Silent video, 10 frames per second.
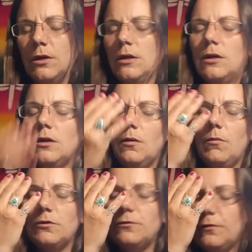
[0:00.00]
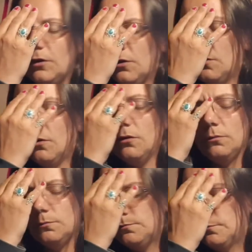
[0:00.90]
You almost feel
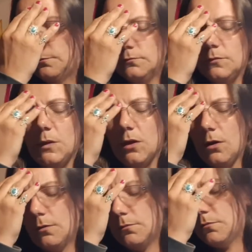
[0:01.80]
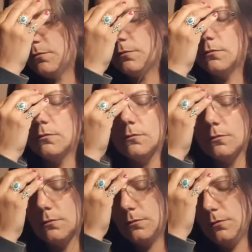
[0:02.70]
numb
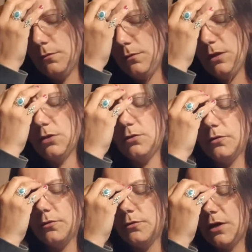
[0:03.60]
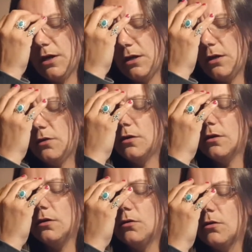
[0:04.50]
in your third eye area
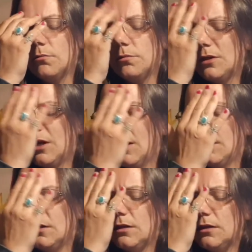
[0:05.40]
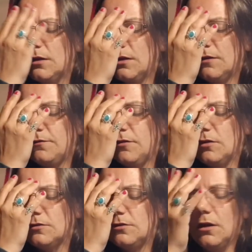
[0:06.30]
or blinded. It
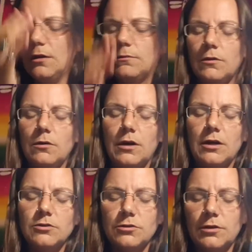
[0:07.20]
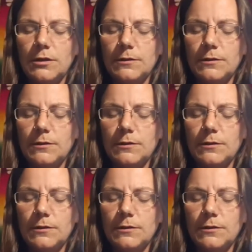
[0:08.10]
feels numb though, actually.